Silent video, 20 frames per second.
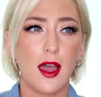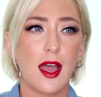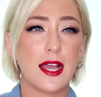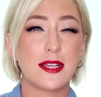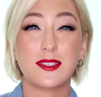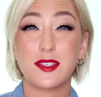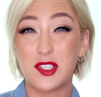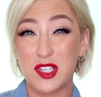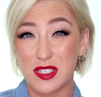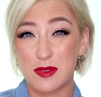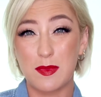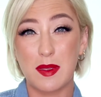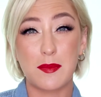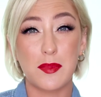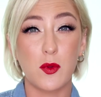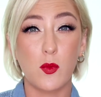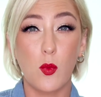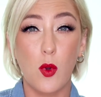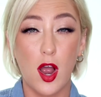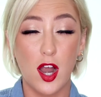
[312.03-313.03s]
I suggest
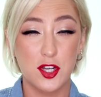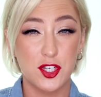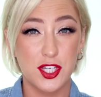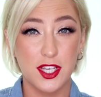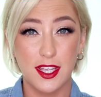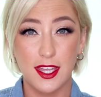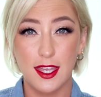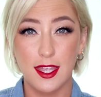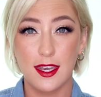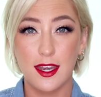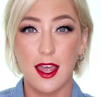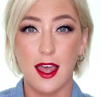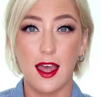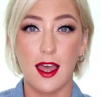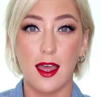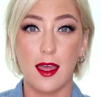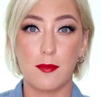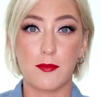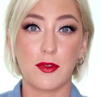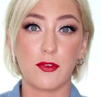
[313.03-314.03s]
maybe washing it
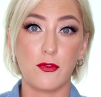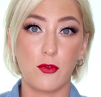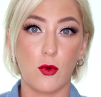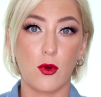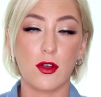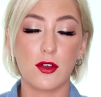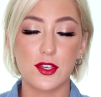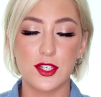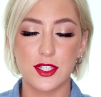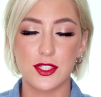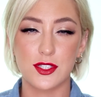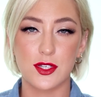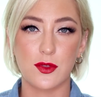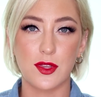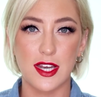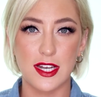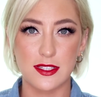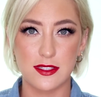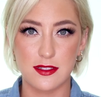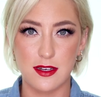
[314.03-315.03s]
before, just so
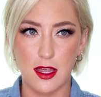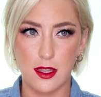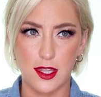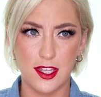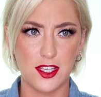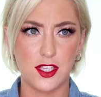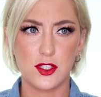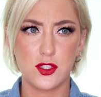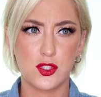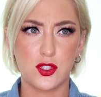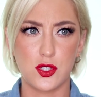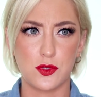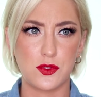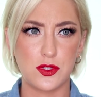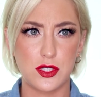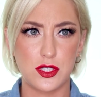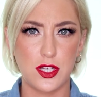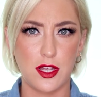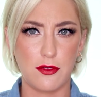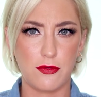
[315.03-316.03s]
that it's not like so
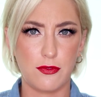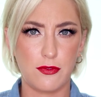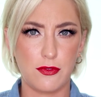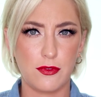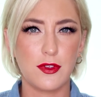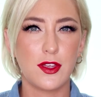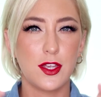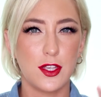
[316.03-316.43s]
stiff.